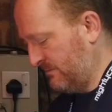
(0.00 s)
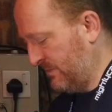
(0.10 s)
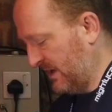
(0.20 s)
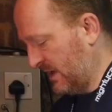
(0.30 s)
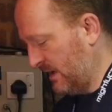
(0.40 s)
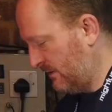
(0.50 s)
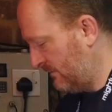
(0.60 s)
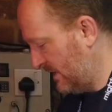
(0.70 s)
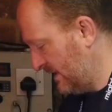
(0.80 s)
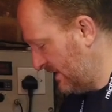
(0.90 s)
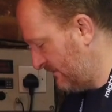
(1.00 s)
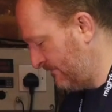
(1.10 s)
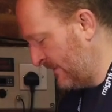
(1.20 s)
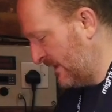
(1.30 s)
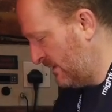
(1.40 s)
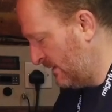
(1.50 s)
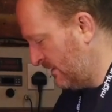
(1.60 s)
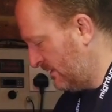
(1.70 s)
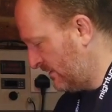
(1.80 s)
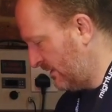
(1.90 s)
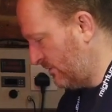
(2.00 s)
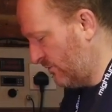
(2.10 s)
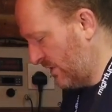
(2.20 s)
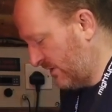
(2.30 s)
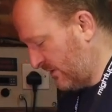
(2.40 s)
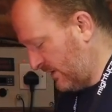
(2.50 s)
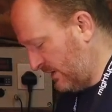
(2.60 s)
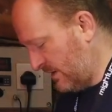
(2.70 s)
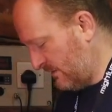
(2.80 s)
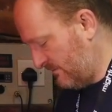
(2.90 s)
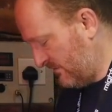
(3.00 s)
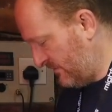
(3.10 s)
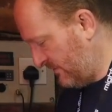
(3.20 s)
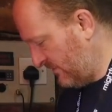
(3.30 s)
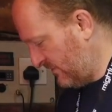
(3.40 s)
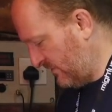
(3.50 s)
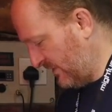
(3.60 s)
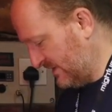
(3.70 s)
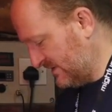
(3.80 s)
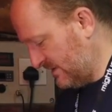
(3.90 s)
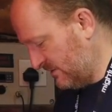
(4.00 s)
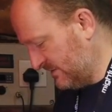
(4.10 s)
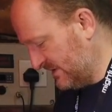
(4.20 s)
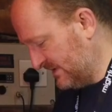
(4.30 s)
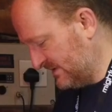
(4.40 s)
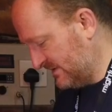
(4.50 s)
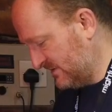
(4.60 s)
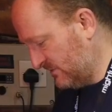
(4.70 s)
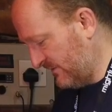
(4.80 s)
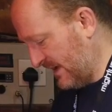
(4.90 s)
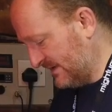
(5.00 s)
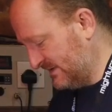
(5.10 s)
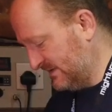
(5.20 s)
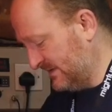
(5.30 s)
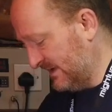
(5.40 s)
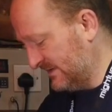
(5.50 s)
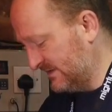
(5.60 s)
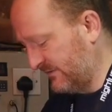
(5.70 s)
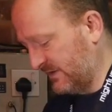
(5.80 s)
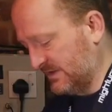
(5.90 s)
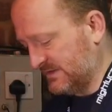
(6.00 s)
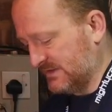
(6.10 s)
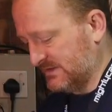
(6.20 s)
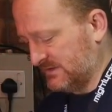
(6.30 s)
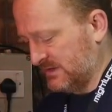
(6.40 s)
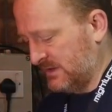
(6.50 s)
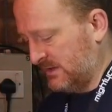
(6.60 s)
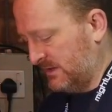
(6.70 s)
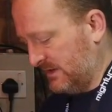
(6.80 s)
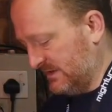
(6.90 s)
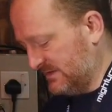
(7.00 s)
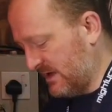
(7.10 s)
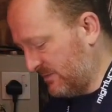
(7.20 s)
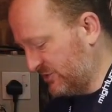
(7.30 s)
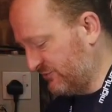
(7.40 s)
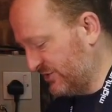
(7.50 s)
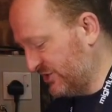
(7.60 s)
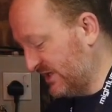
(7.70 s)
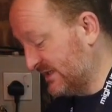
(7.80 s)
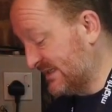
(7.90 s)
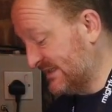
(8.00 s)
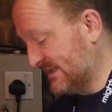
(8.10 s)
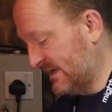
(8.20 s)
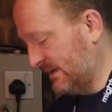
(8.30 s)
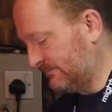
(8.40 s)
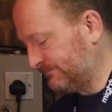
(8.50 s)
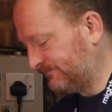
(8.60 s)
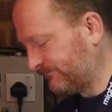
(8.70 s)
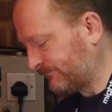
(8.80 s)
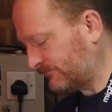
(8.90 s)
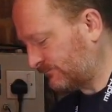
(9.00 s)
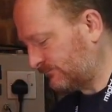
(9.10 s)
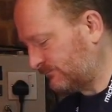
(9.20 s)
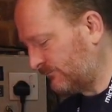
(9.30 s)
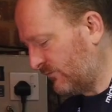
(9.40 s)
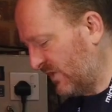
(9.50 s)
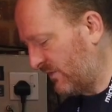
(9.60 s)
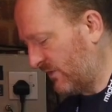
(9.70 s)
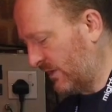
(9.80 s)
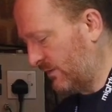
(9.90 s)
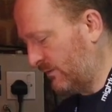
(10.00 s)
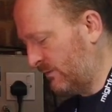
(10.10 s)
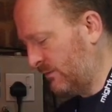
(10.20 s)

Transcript: bit of kit. I think one of the things that I always think is the sort of acid test for this is how much rigidity is in it. So